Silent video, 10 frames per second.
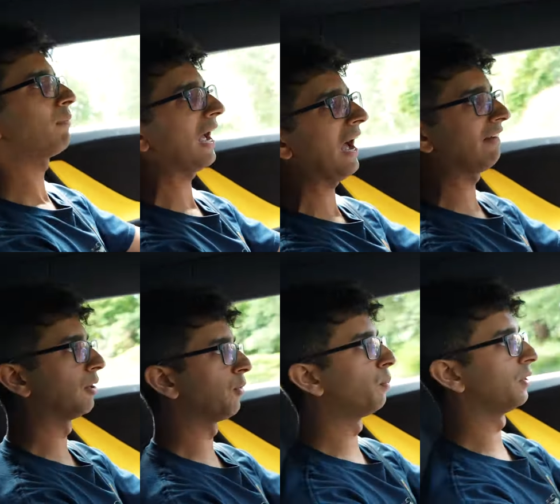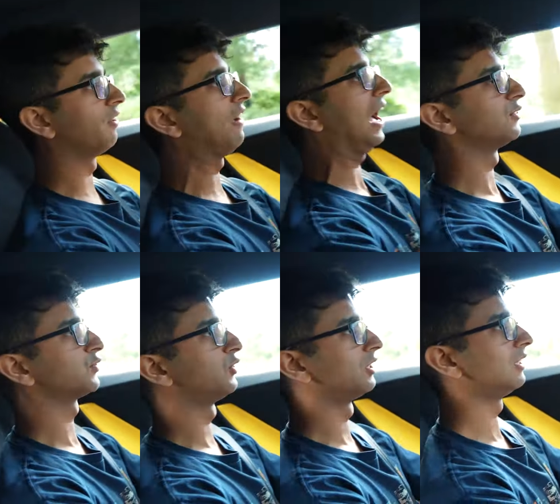I'm gonna have them open the
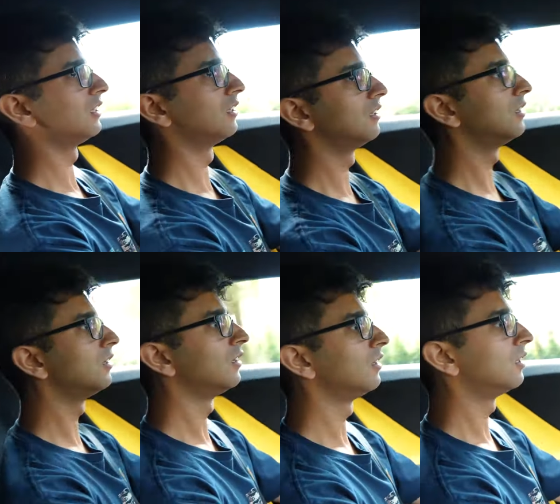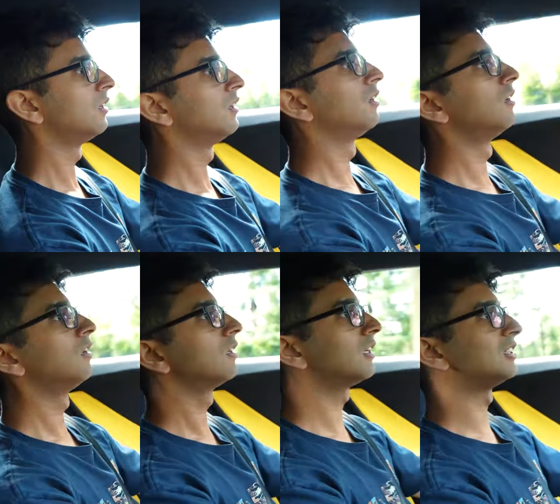valves fully.
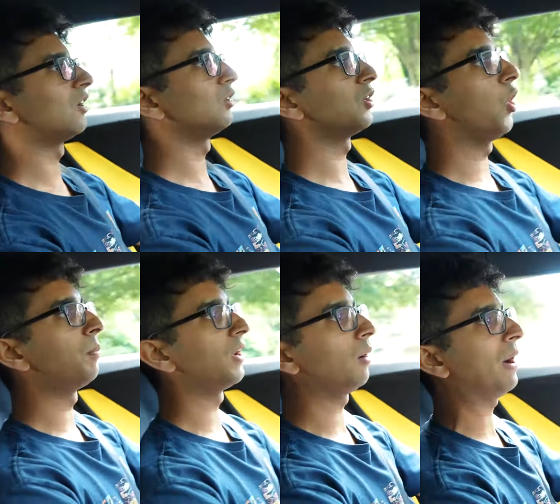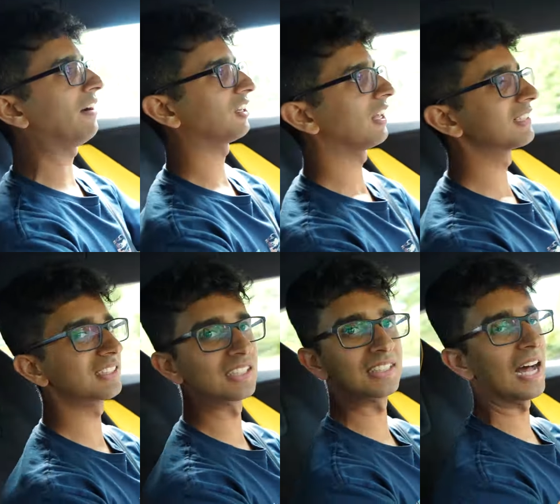Because they only open up after like
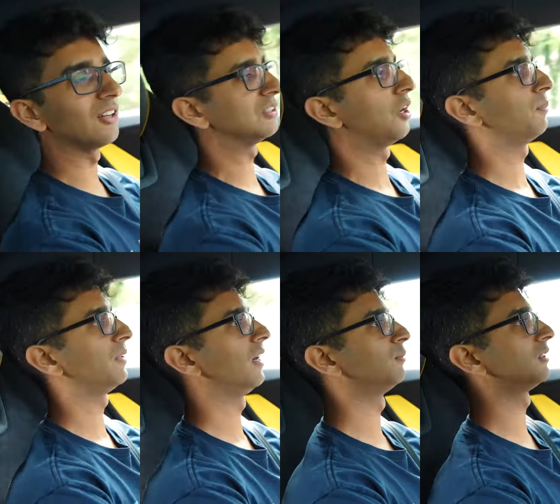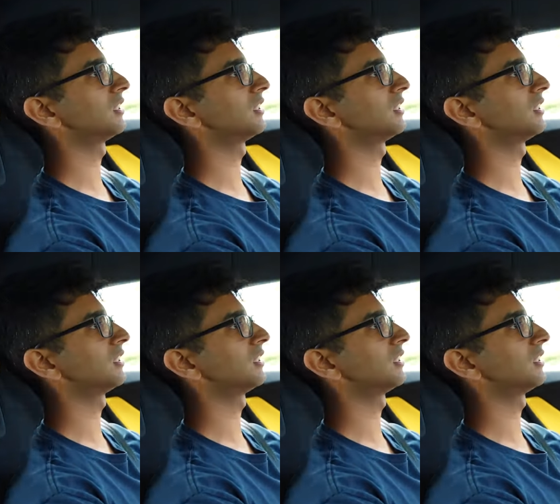6,000 RPMs.